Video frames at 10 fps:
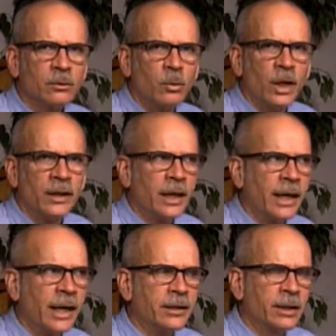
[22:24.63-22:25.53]
when they
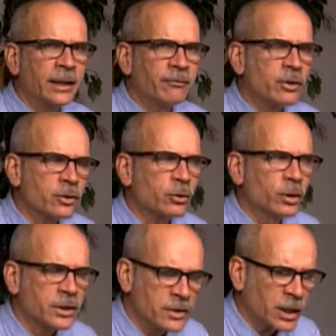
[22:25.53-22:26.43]
had to leave for
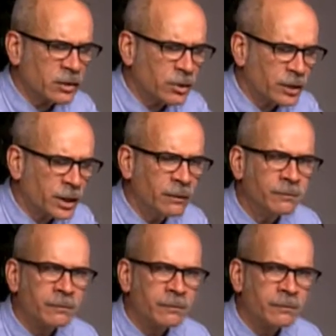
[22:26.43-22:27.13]
school at 6:30.